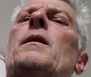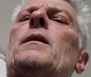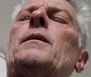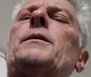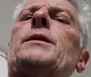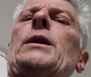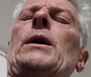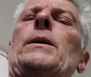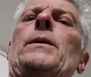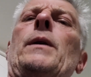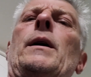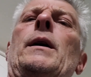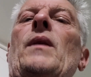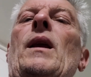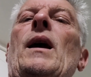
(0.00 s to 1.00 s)
car show
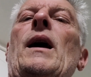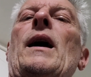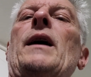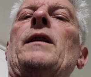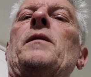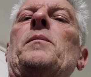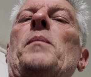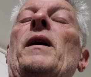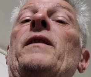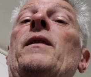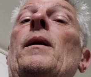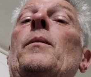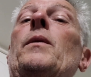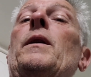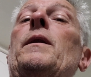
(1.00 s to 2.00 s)
and met
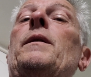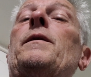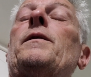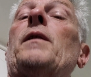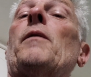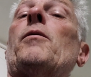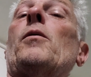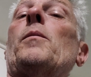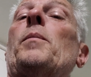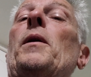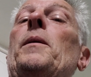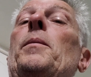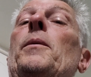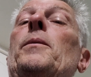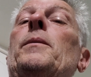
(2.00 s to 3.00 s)
up with several
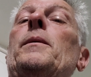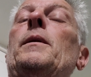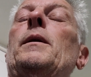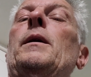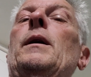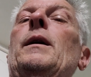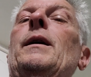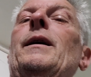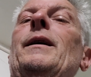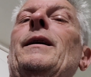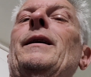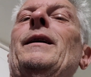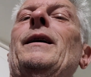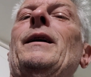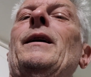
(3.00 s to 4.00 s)
people,
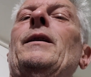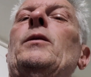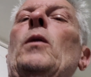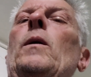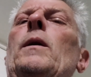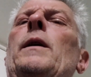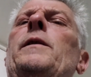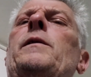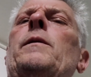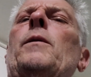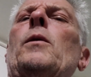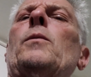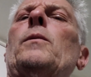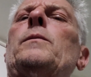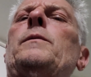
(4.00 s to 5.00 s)
not least of
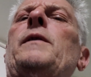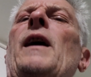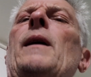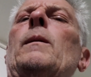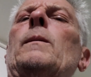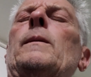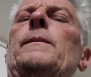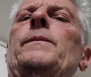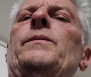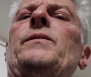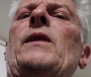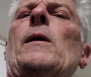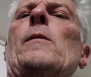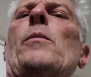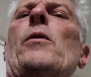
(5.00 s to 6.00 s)
all Del
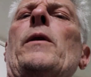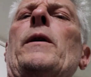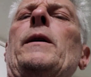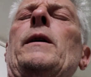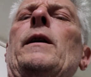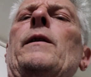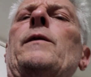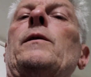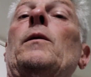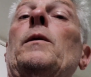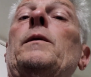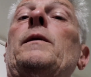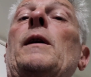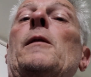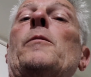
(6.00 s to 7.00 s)
Boy. Yes,
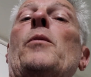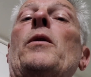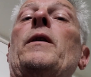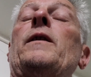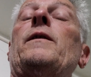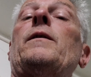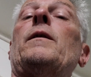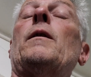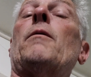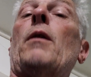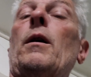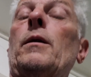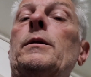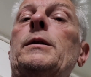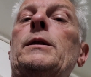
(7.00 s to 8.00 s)
not Del Boy's
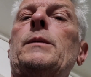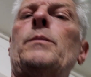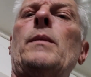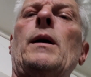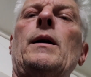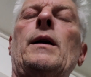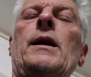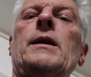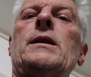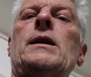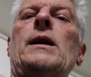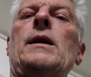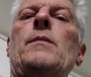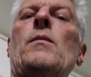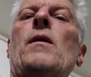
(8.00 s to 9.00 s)
garage, but
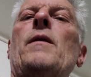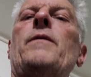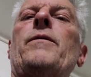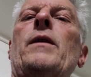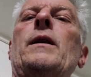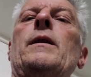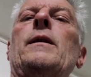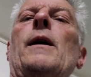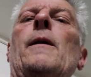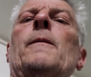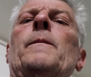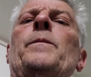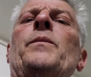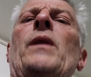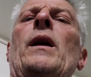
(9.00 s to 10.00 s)
actually my friend Del,